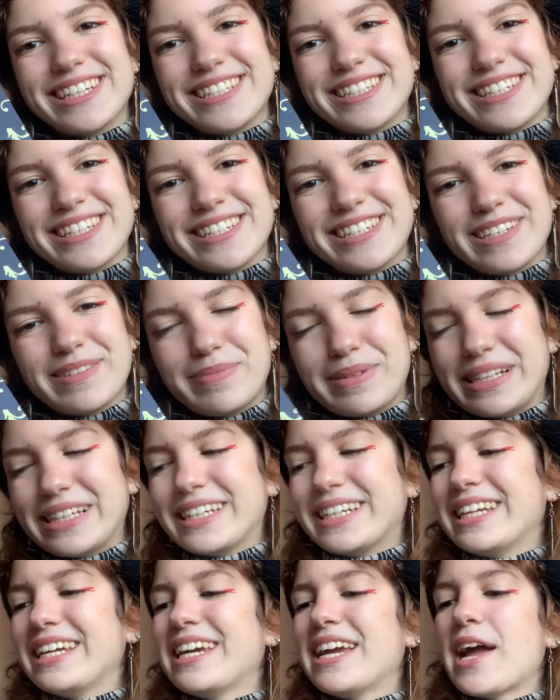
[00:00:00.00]
and
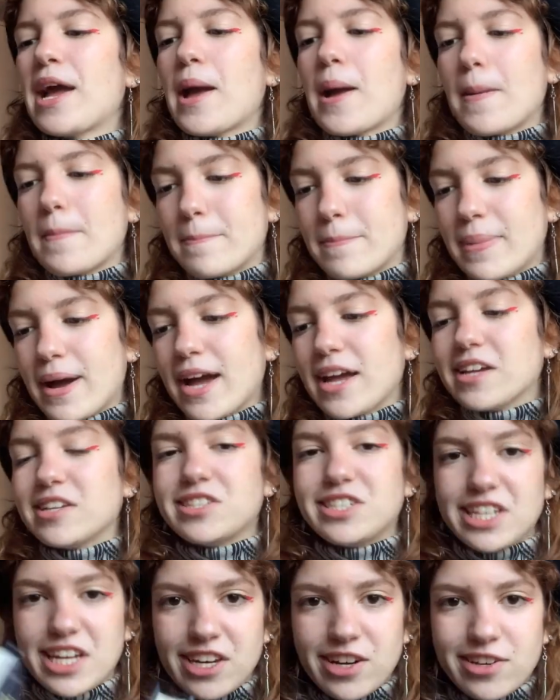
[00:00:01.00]
Sensibility by
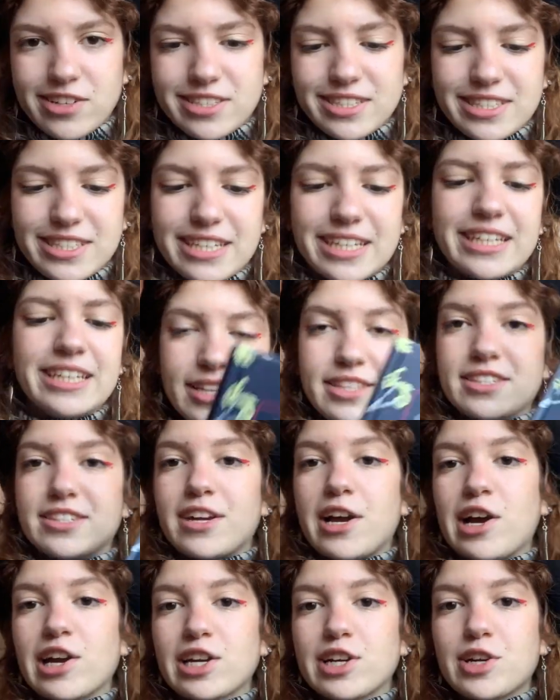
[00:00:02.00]
Jane Austen. It's
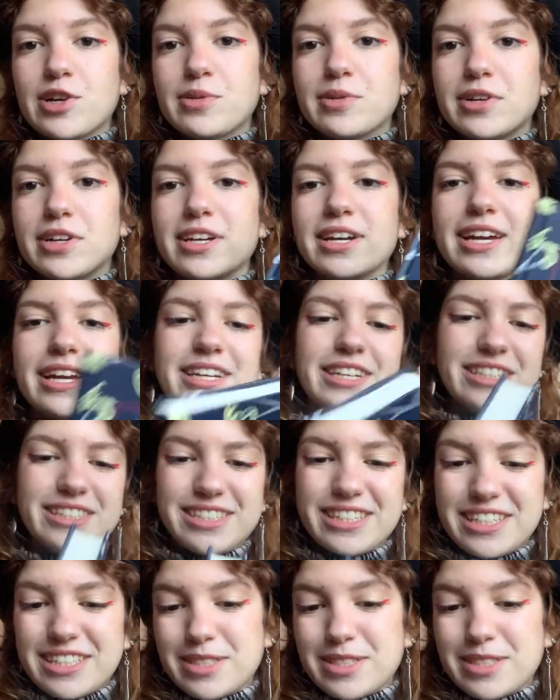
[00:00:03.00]
hardcover and it's in